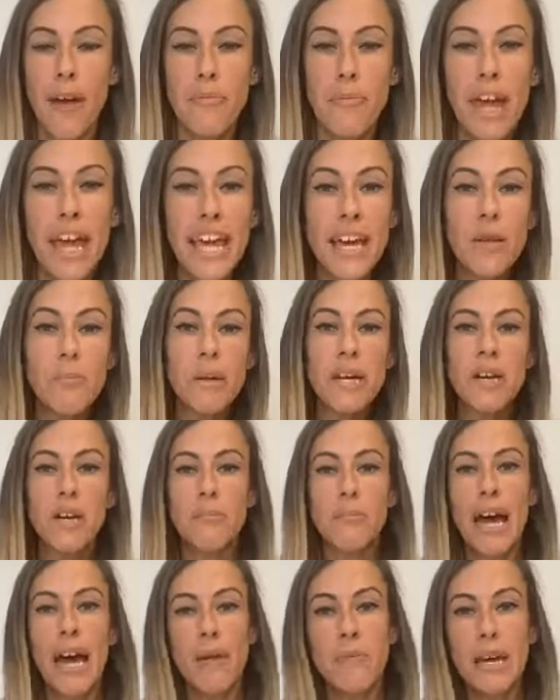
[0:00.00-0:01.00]
it'll become
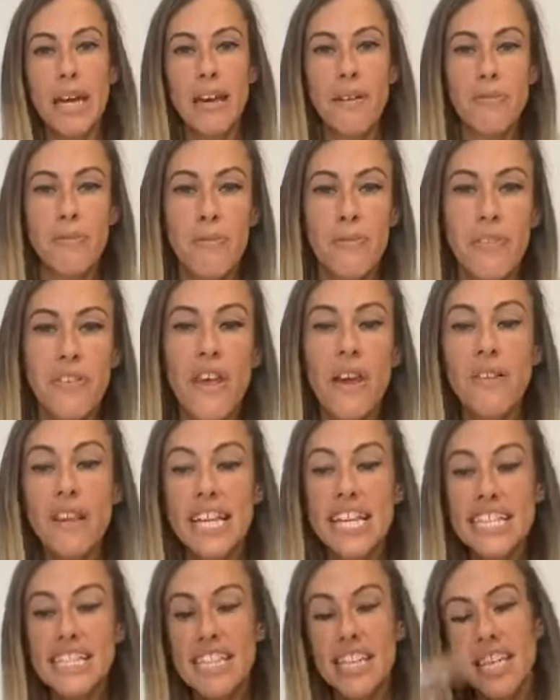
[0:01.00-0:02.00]
a habit. So
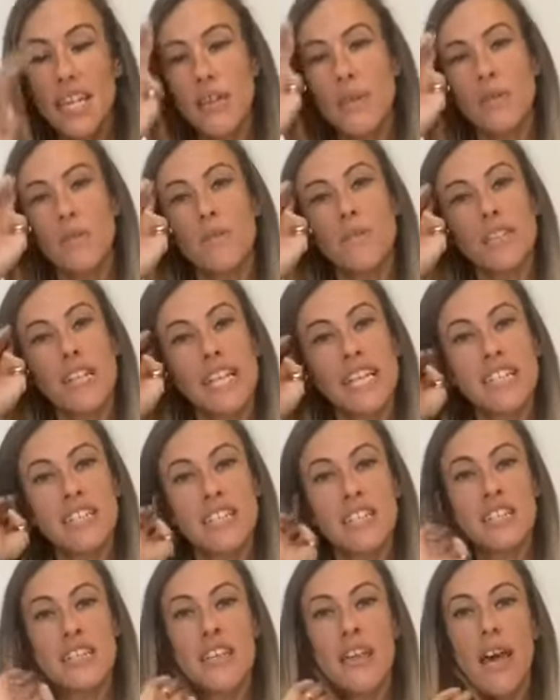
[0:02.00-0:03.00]
me
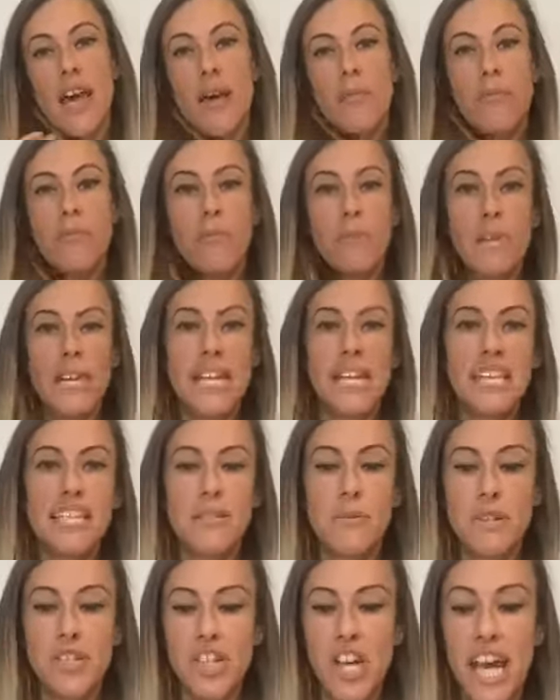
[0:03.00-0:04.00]
and Lisa
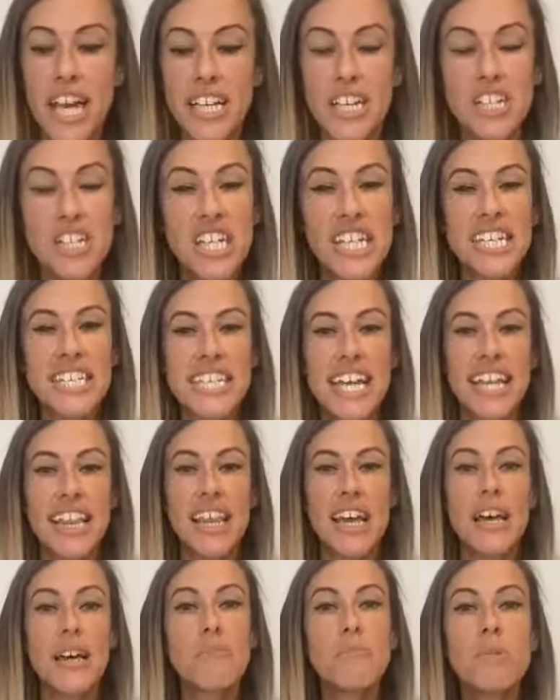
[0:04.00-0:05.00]
were chatting, and she said
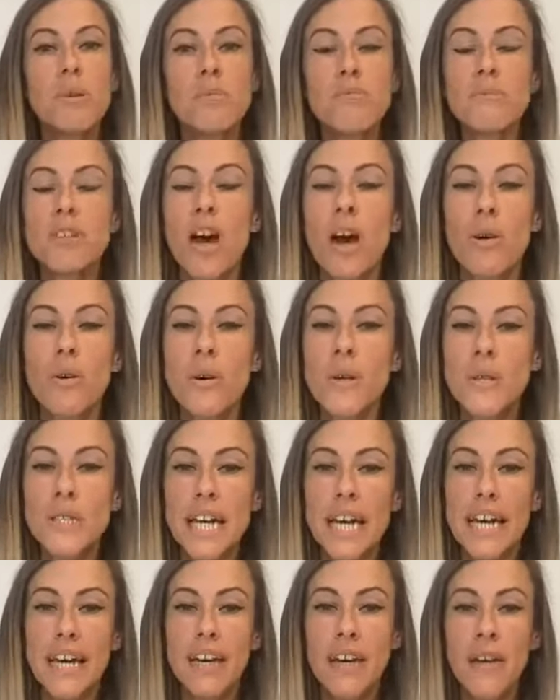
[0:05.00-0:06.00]
that her mum told
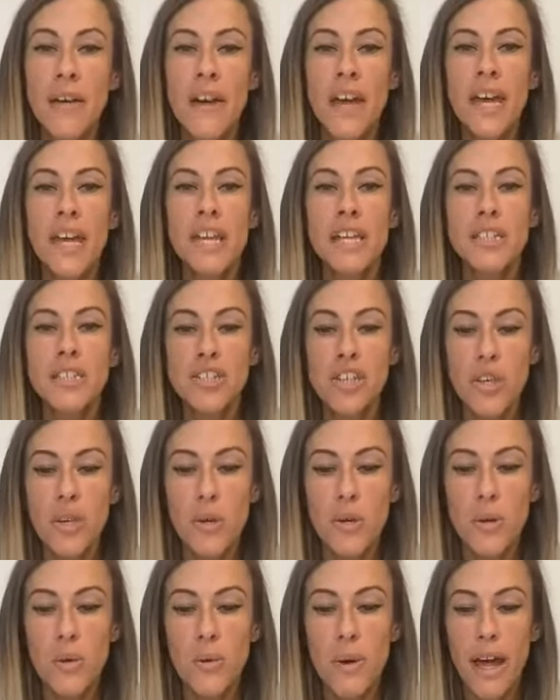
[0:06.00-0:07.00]
her
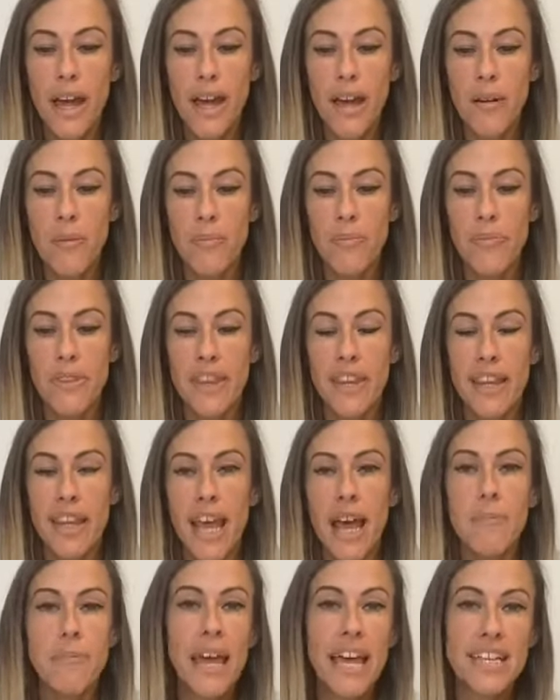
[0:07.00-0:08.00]
to,
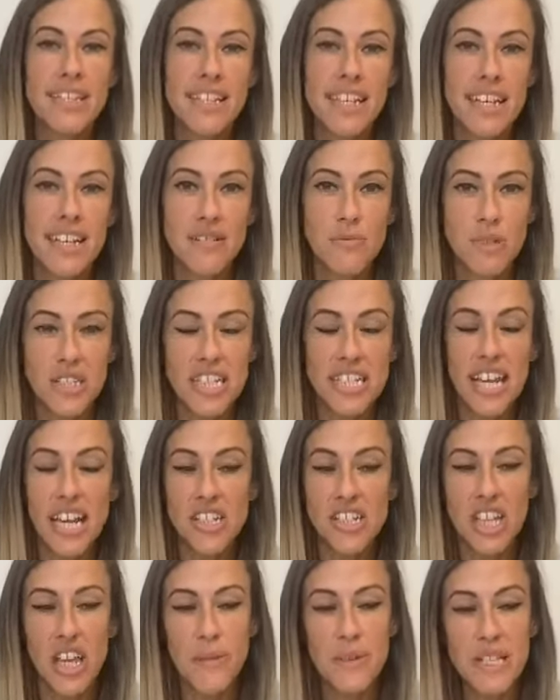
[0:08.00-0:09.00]
I'm guessing, we didn't
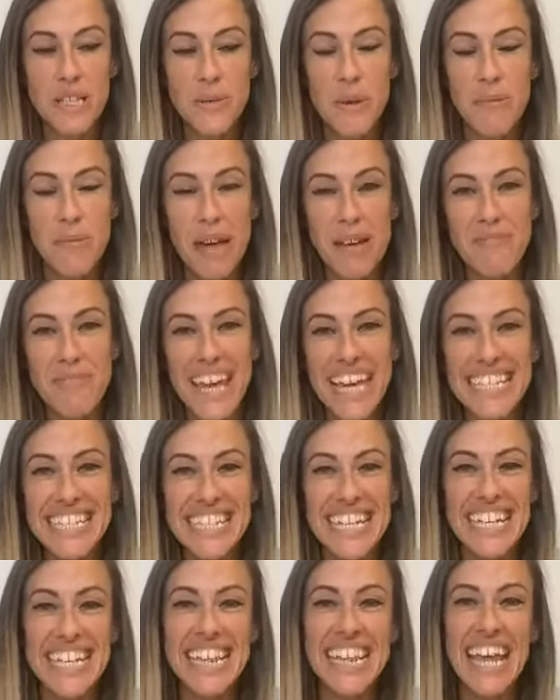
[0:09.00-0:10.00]
actually go into it, but I'm
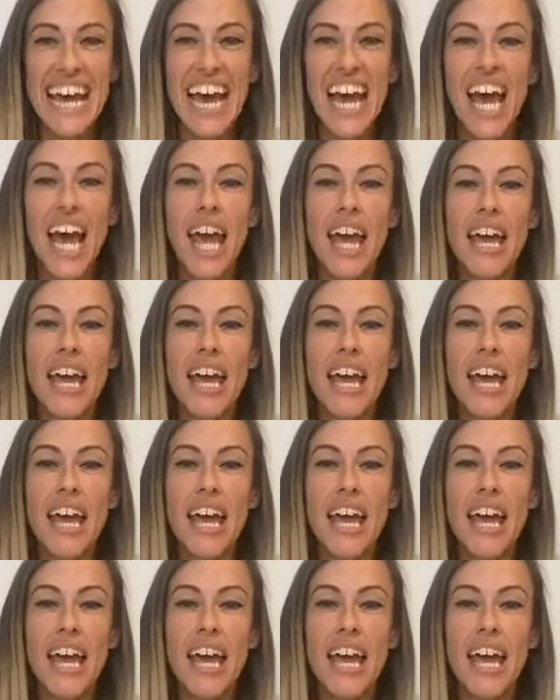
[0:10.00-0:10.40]
guessing that